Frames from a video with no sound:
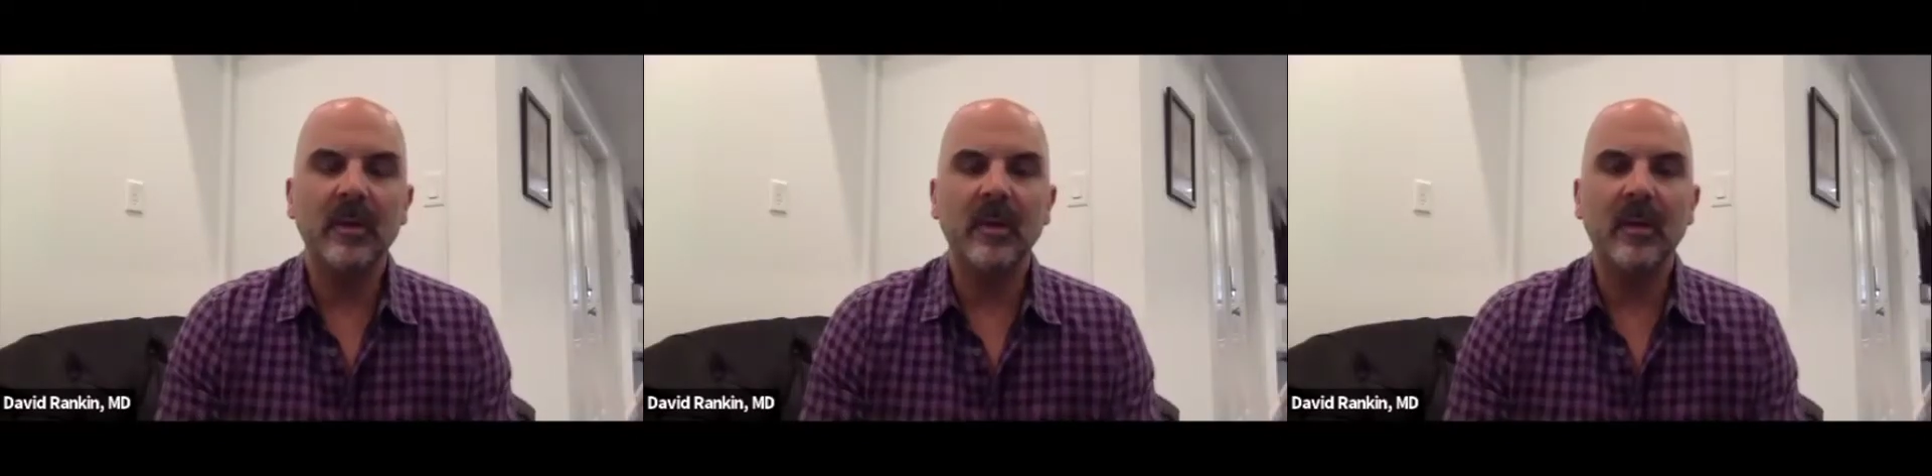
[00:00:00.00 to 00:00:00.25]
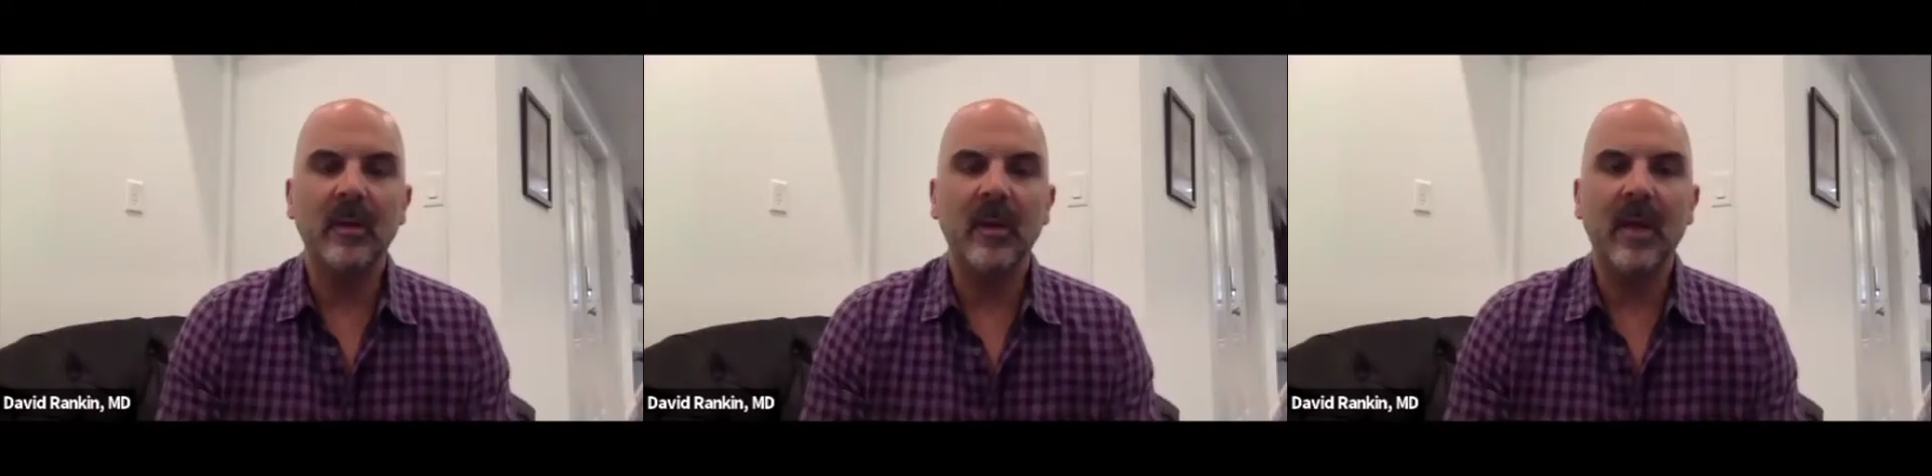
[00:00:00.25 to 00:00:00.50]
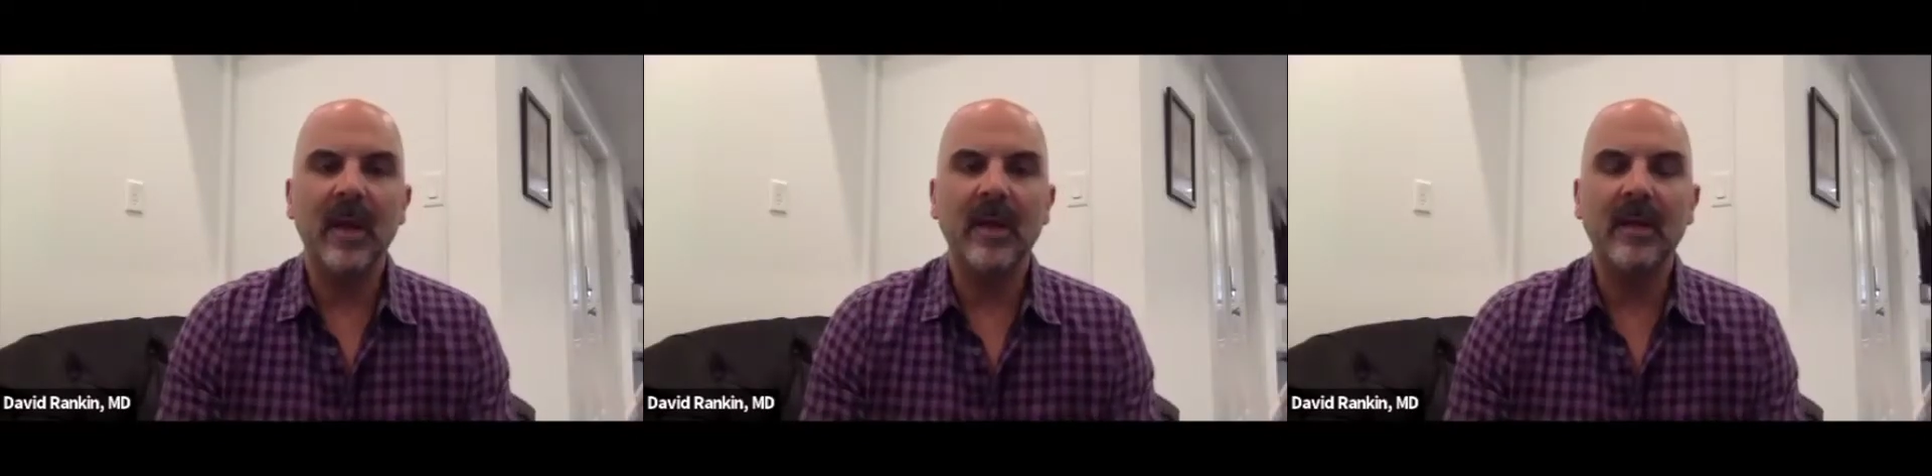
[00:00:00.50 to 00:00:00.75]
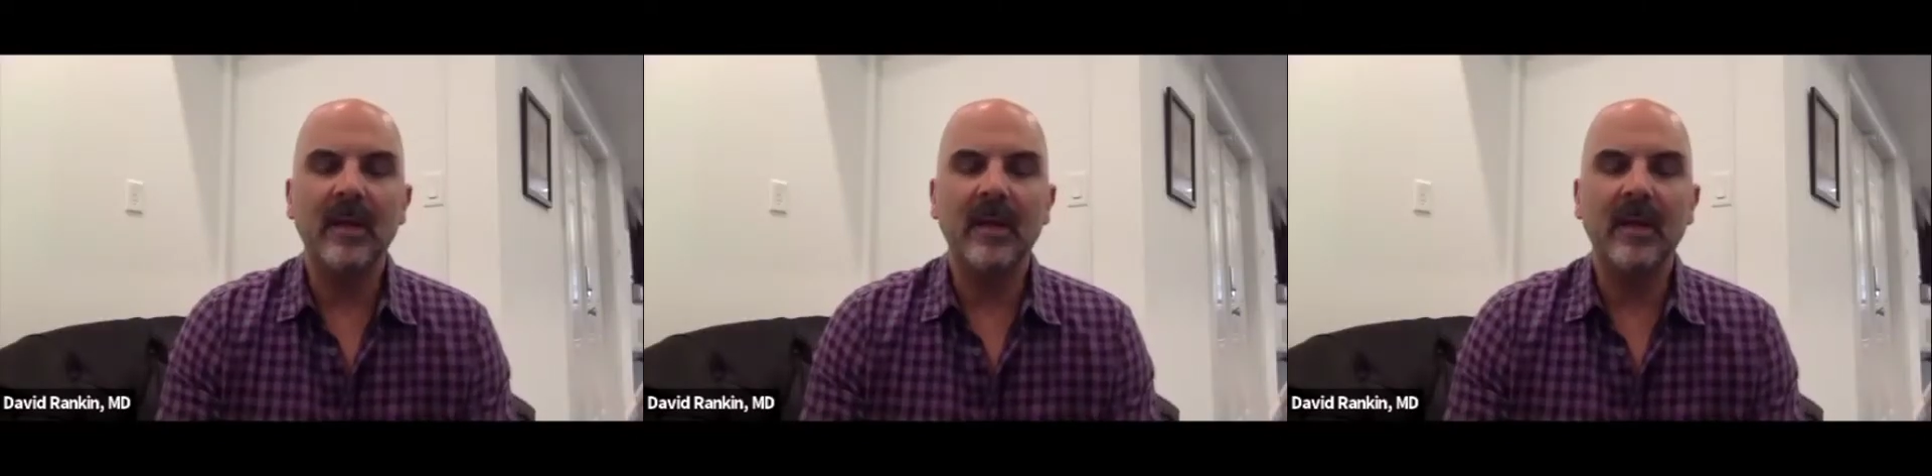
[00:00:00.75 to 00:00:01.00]
You know, I
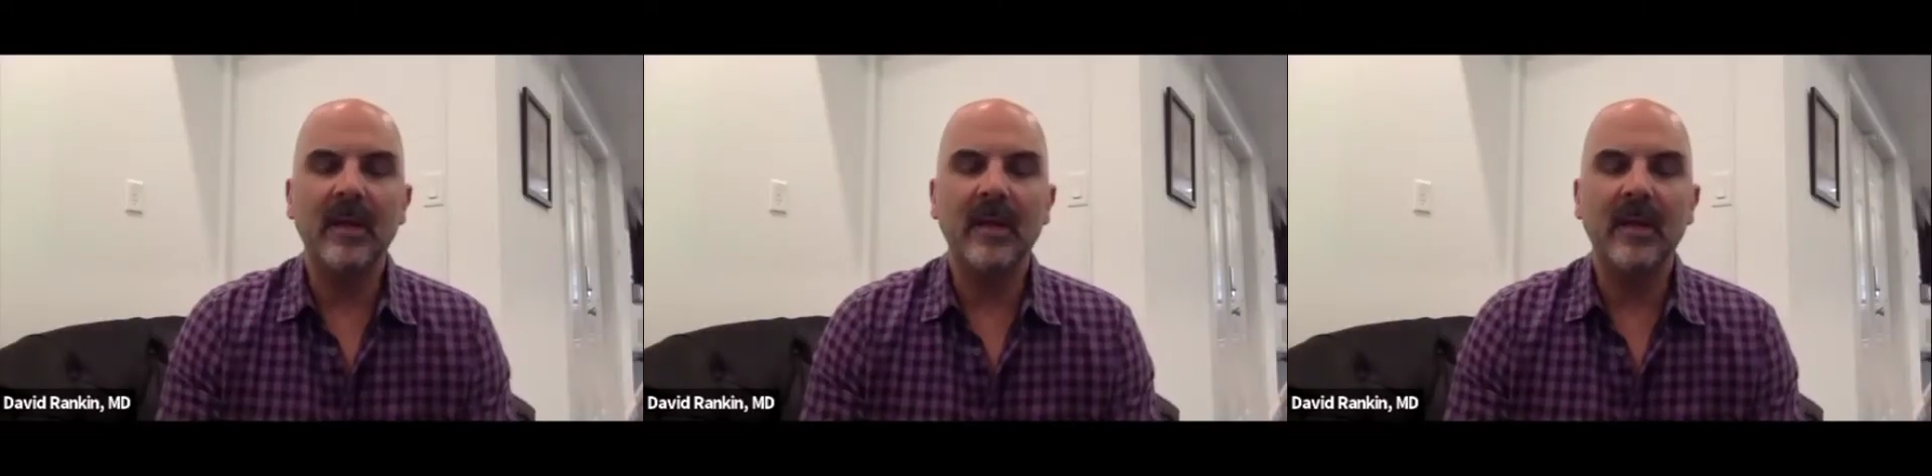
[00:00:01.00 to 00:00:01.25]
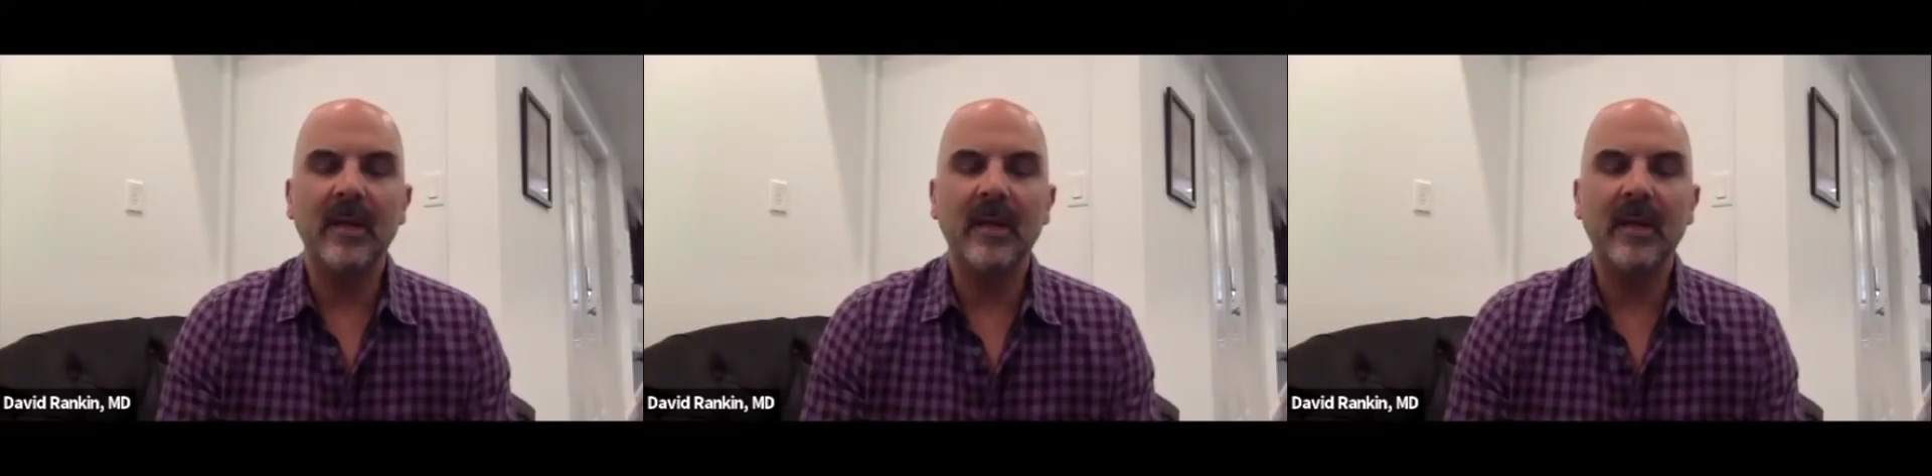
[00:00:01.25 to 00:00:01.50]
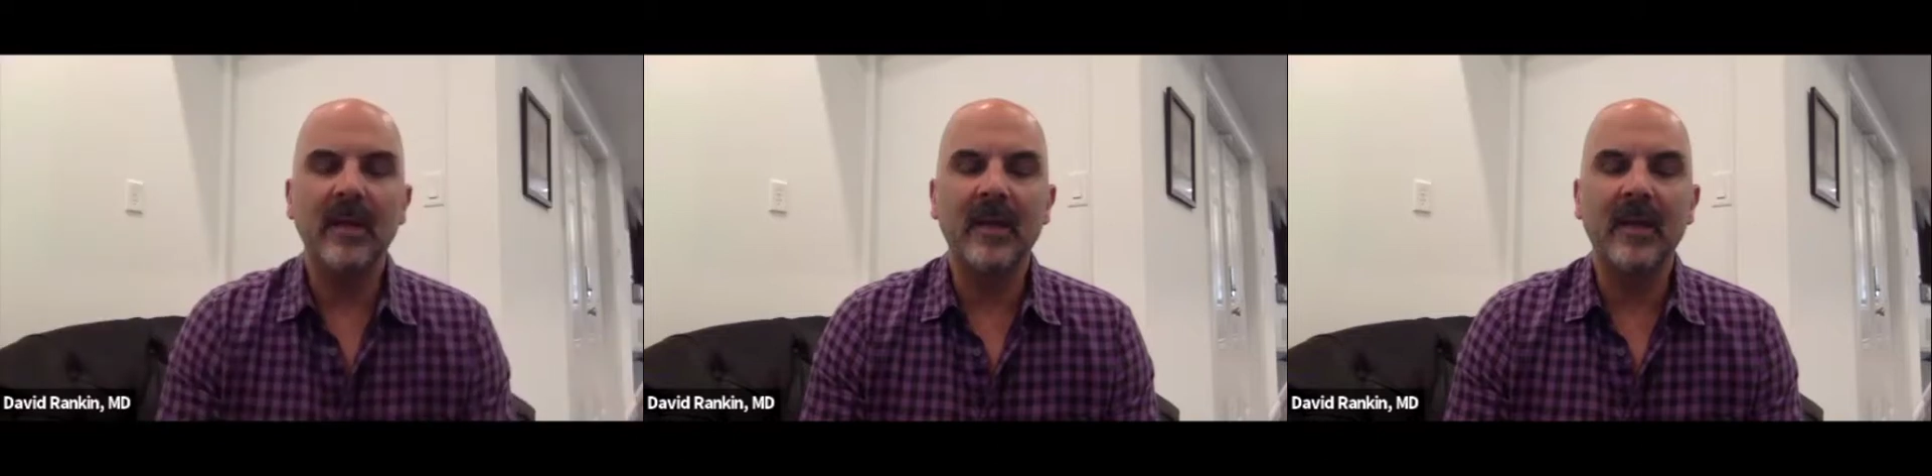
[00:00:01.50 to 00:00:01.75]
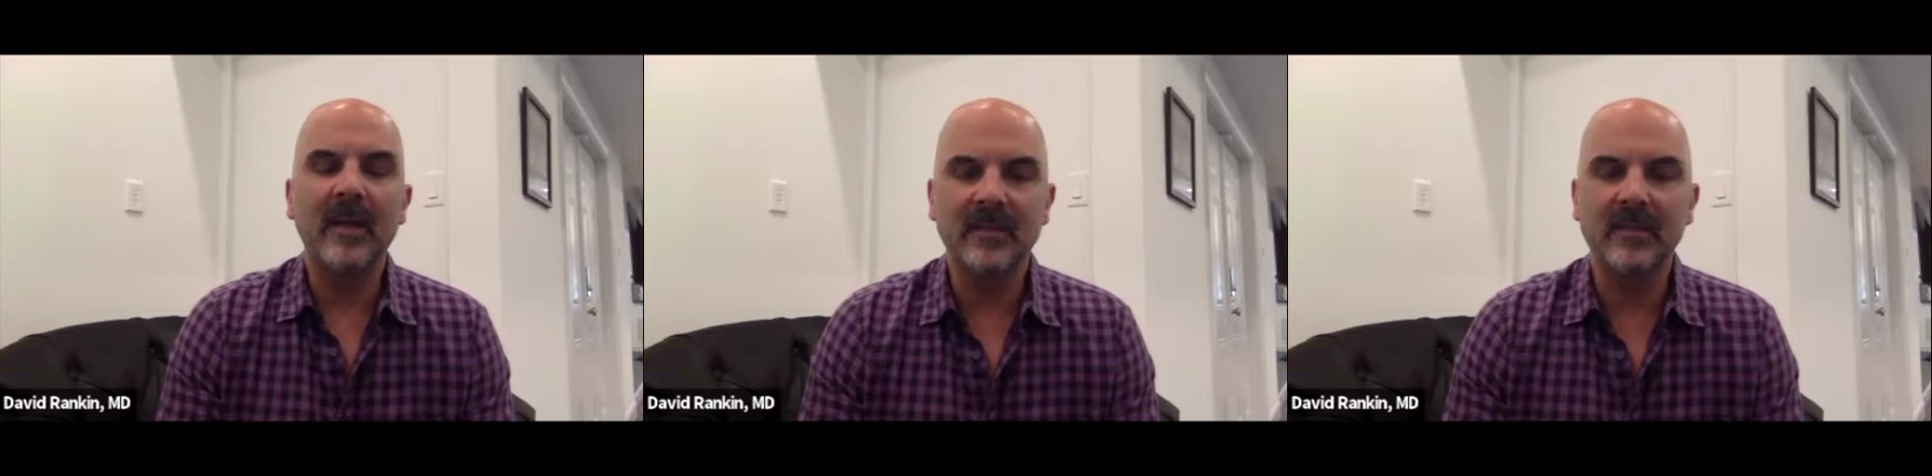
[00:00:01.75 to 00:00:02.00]
over the
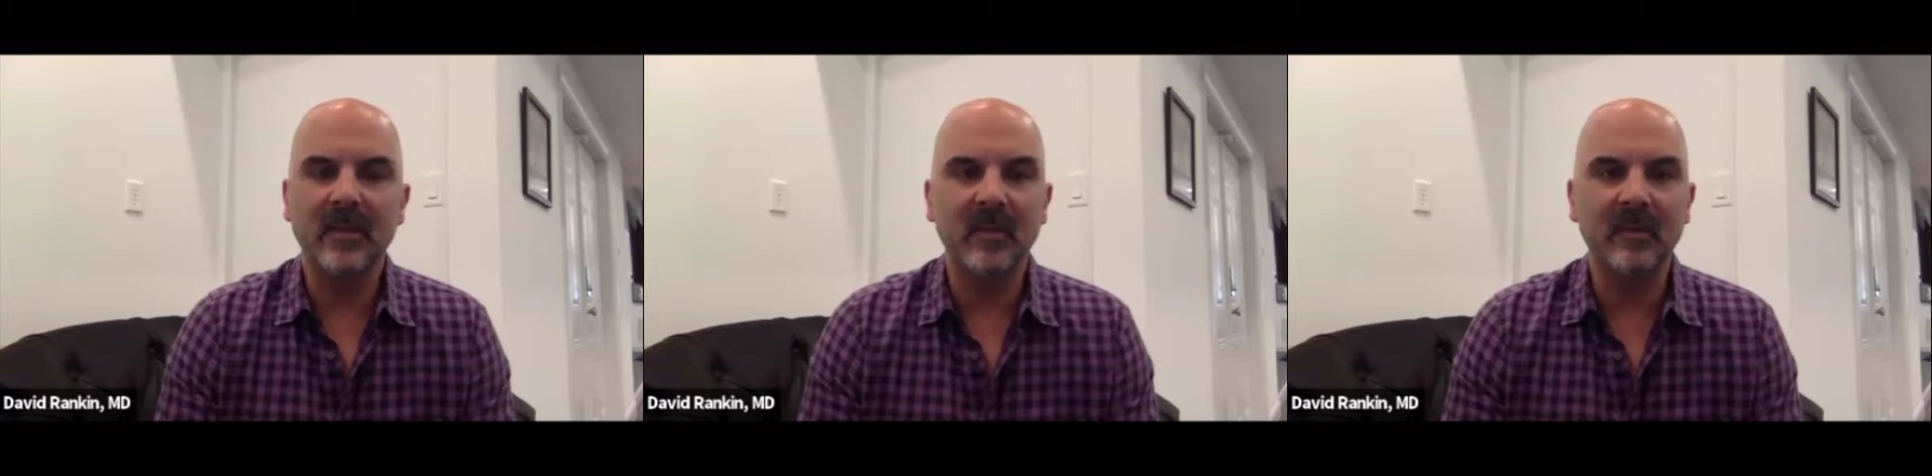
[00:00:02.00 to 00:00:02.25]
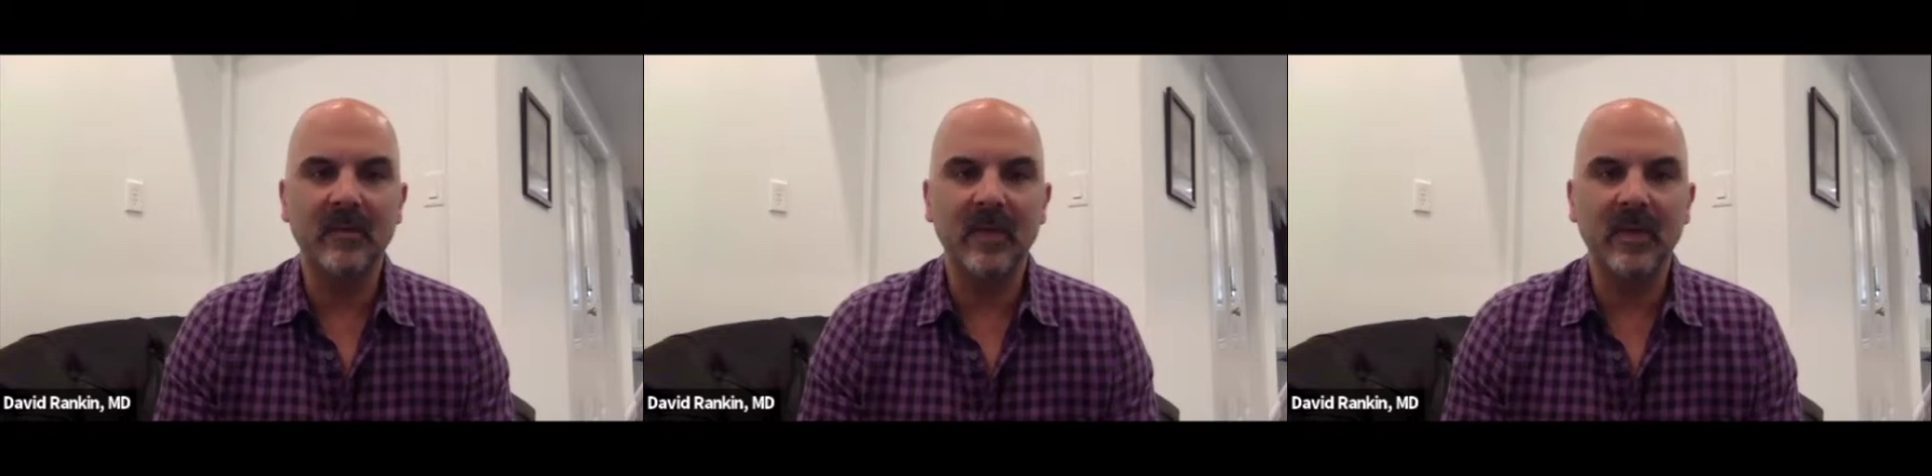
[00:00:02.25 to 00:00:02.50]
last number